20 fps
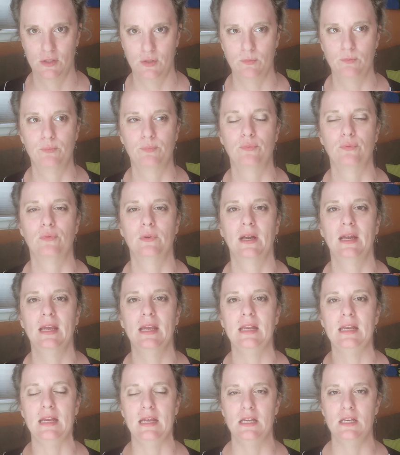to
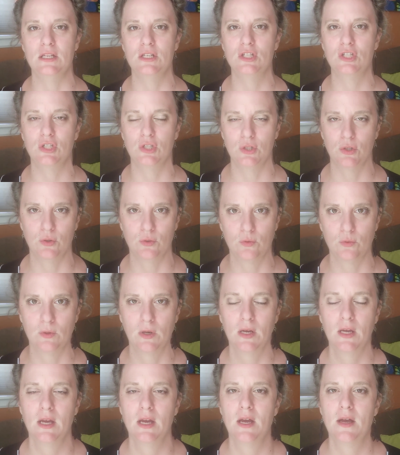bring it
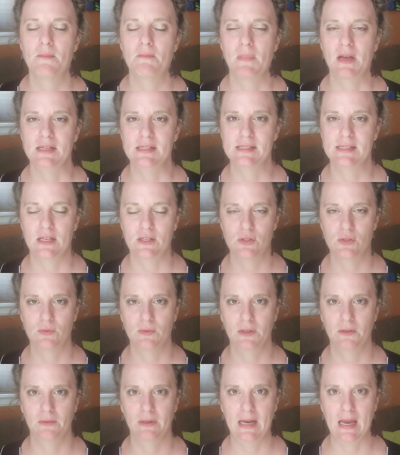into my
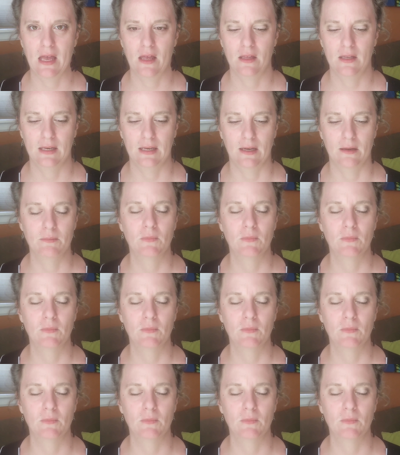sensory reality.